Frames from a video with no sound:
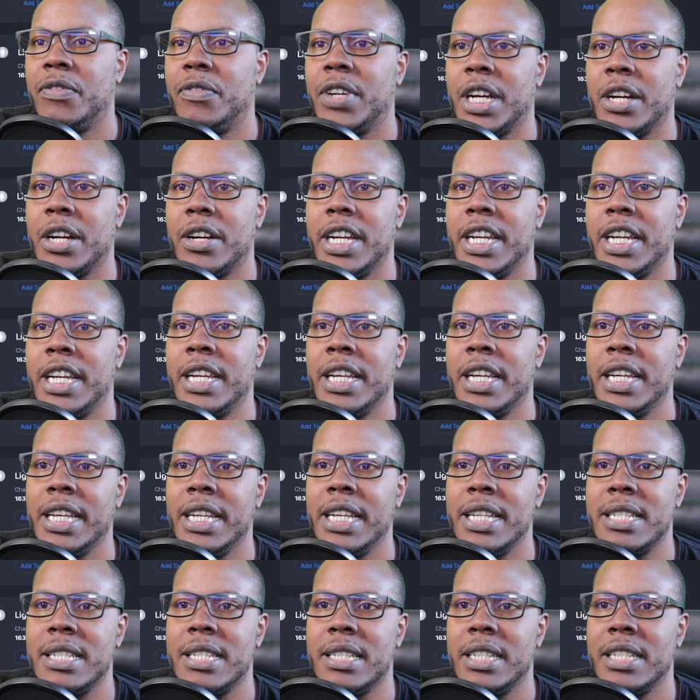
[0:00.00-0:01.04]
very
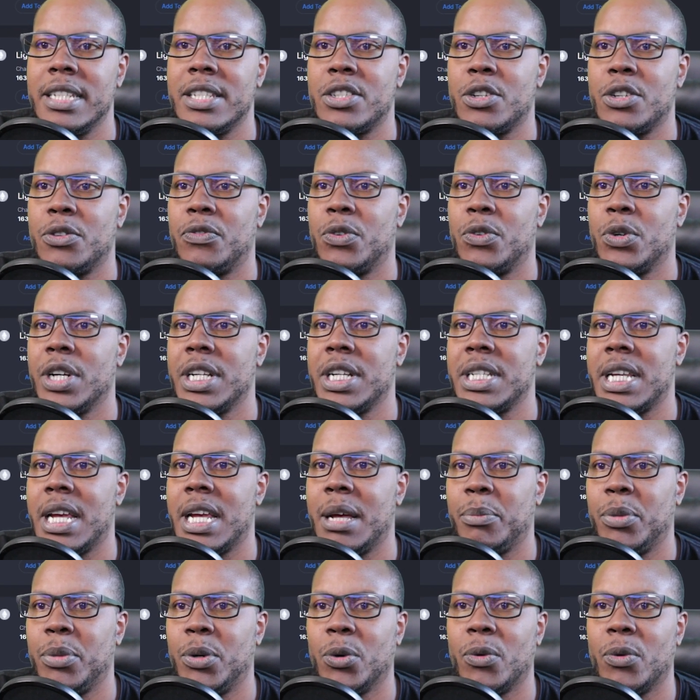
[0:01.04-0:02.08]
easily. So for
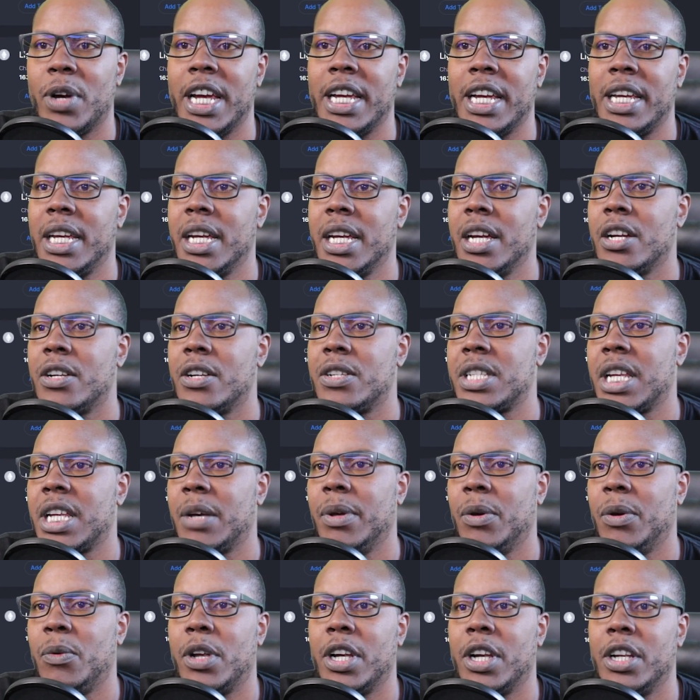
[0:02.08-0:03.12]
example, right here, say
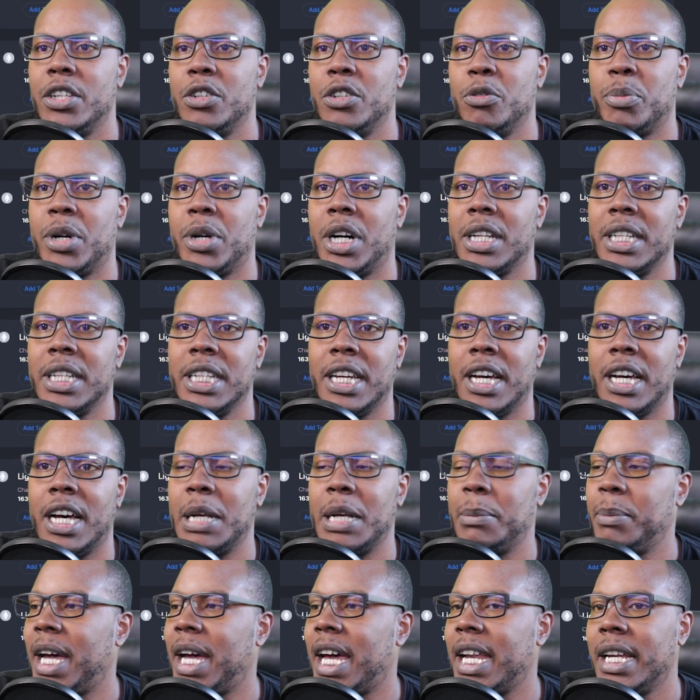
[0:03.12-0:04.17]
we want to do
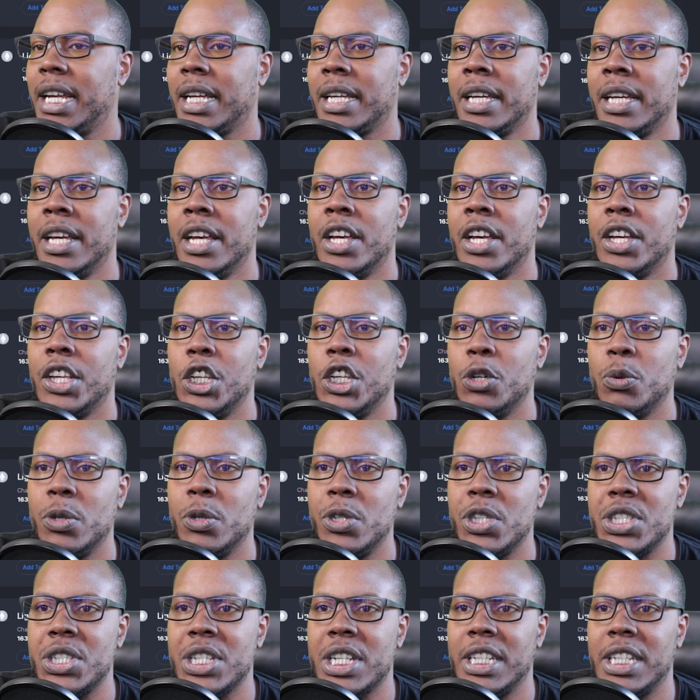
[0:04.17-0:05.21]
Polygon Matic, you will
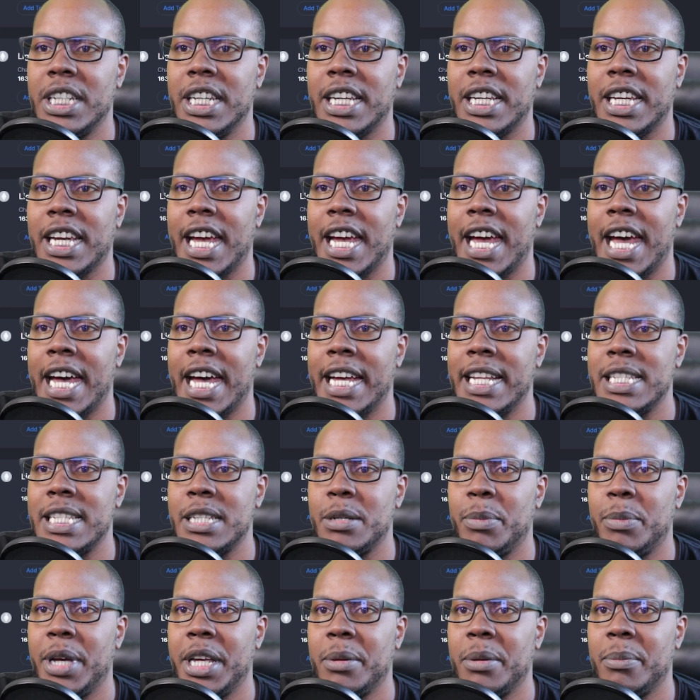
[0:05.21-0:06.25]
just click add
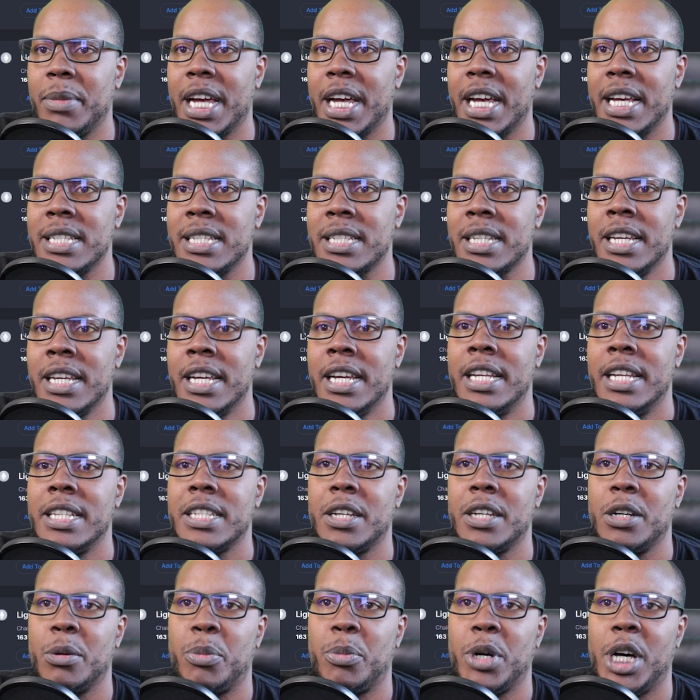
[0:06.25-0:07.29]
to MetaMask. It's
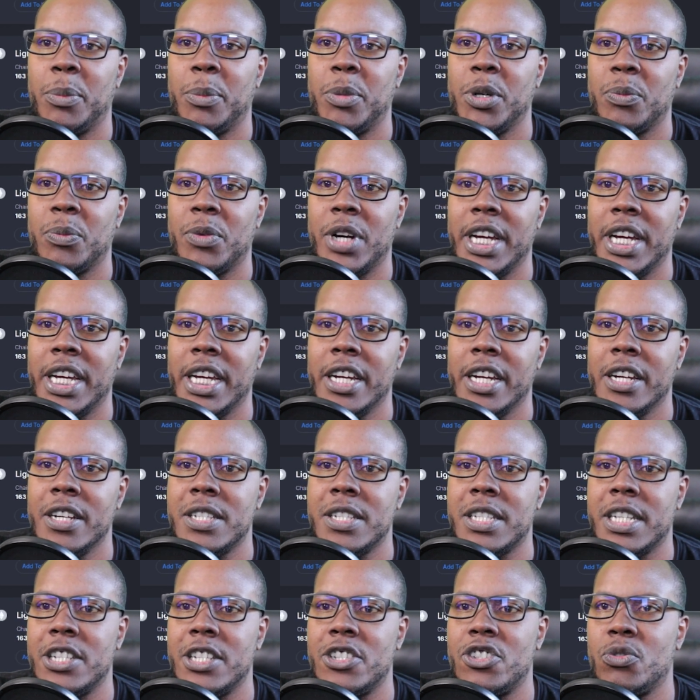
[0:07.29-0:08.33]
going to pop up right here, it
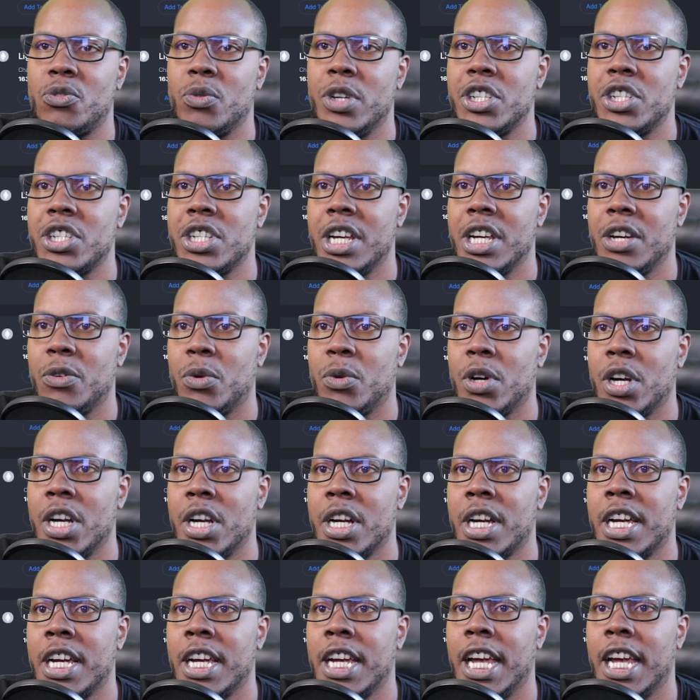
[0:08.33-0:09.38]
says switch
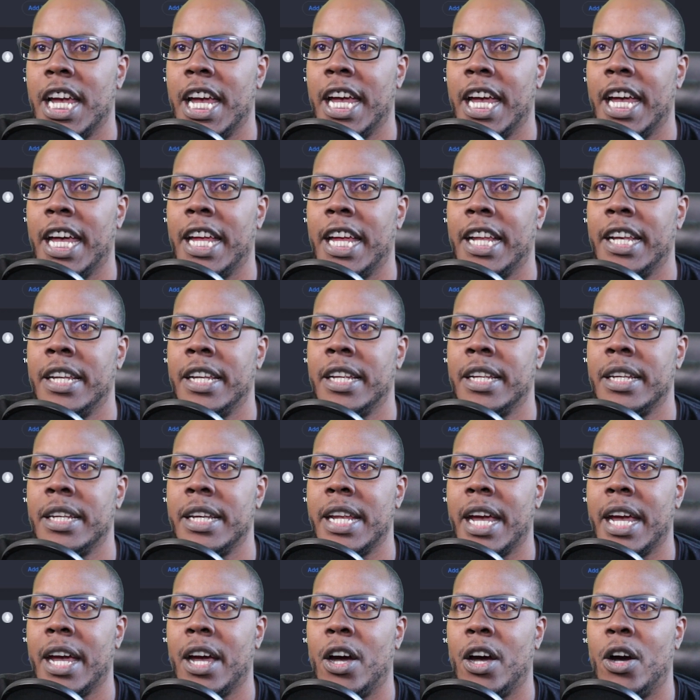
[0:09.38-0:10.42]
network, and
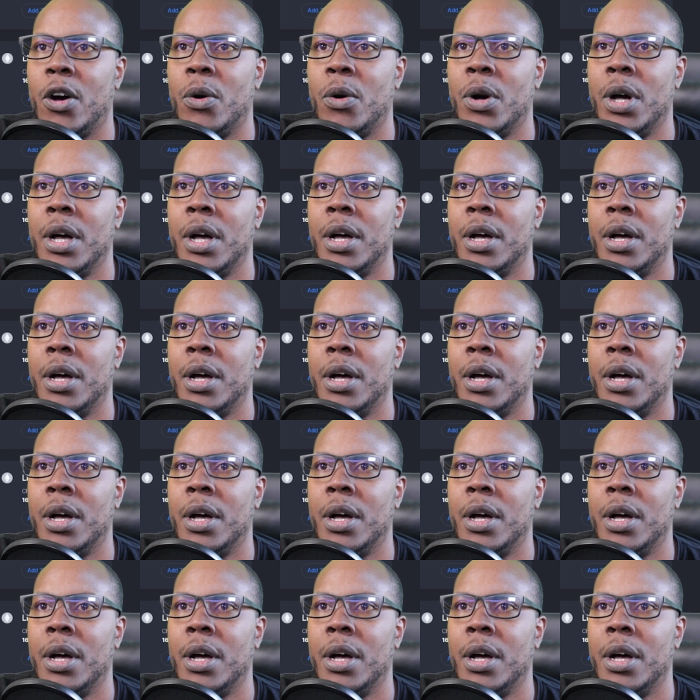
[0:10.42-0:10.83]
now